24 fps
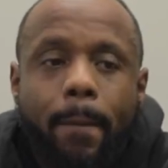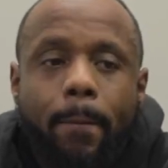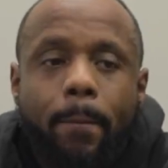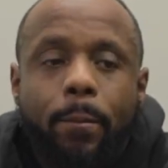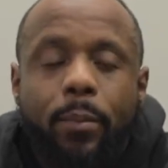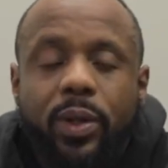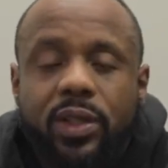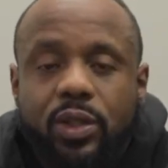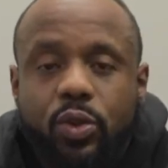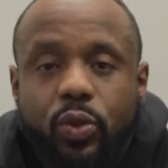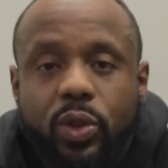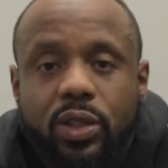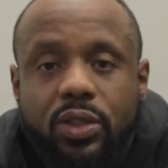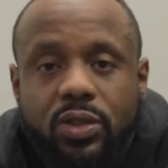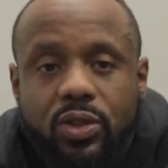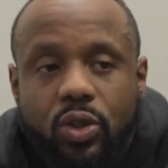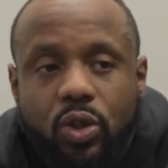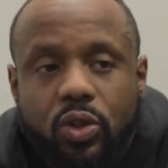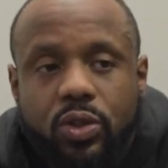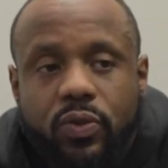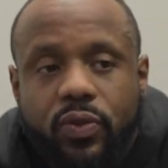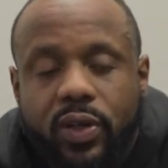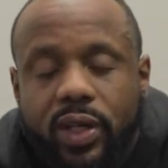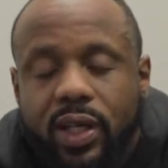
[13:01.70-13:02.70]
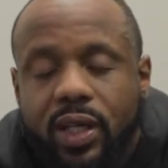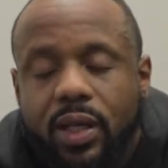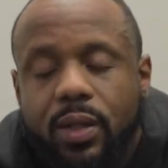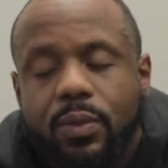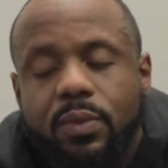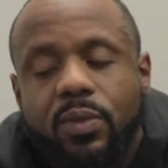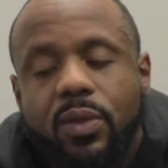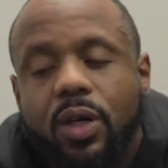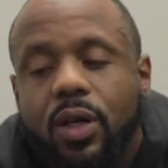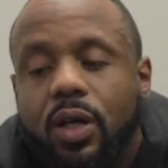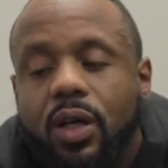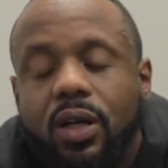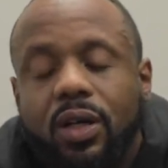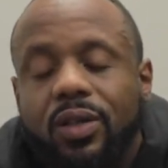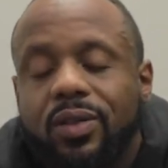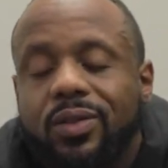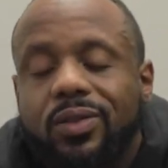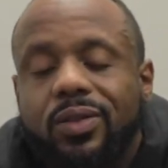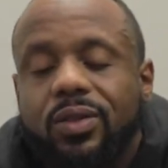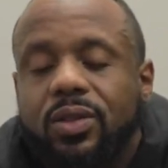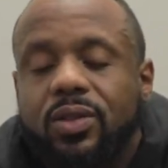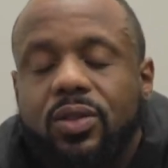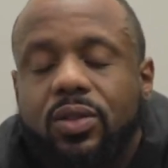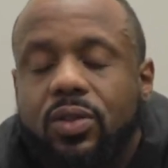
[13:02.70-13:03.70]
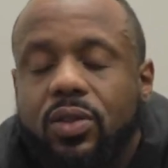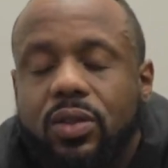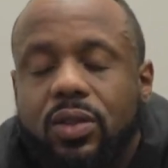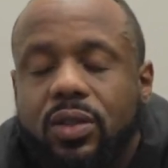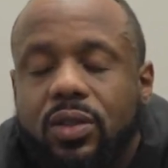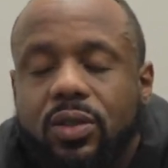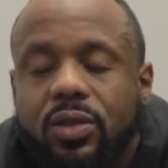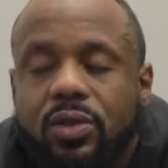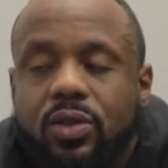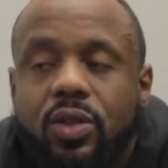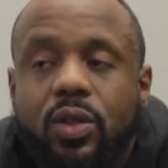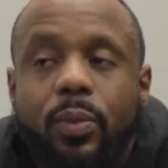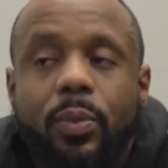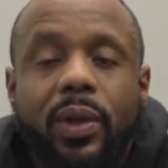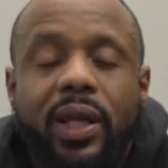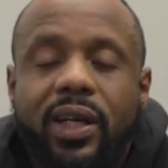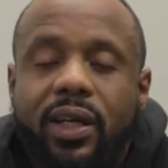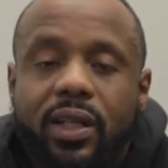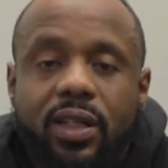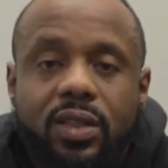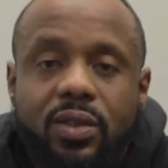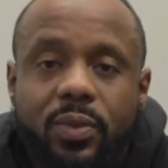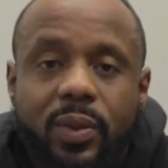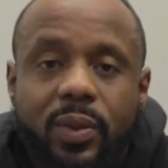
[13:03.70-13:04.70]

But the results for him are tremendous,